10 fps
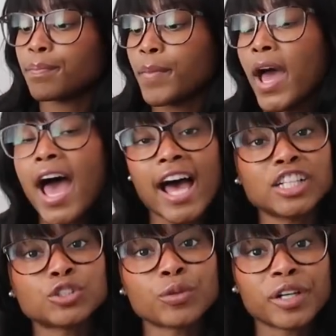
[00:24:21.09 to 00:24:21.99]

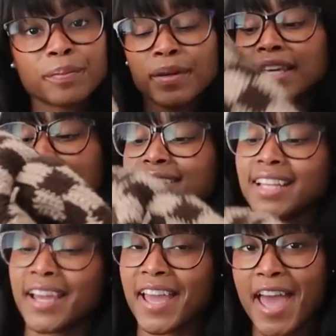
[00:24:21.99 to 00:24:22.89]
patchwork piece
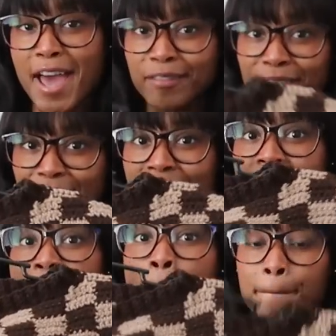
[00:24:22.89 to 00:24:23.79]
I ever
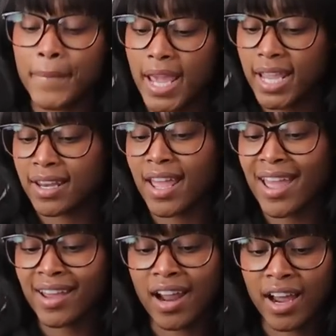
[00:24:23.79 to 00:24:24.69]
made,
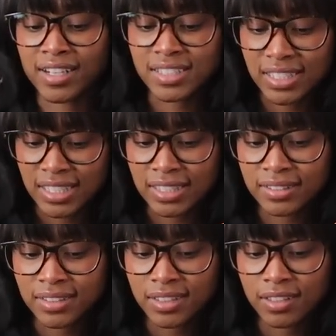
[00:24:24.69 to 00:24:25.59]
and
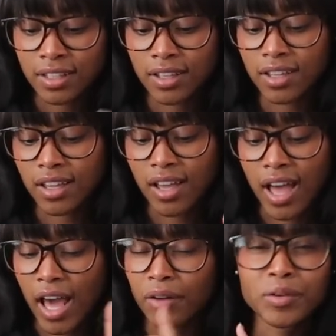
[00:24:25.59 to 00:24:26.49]
honestly,
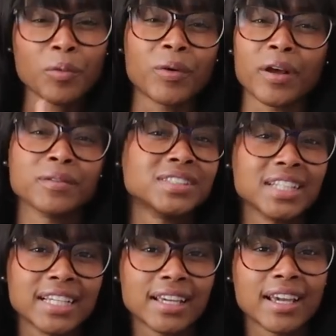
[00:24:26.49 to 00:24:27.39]
I don't know what I was
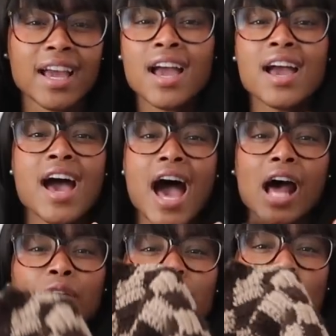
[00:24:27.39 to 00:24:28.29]
thinking.
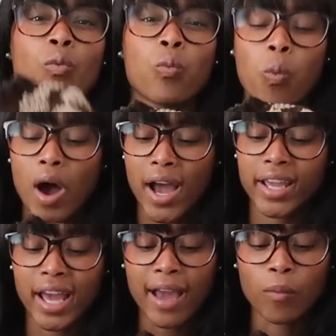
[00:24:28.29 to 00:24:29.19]
I don't know
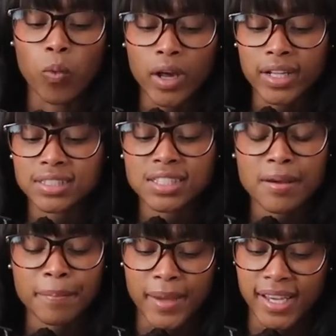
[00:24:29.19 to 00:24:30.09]
why I wanted
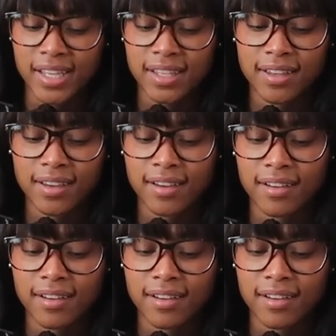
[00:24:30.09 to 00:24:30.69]
to make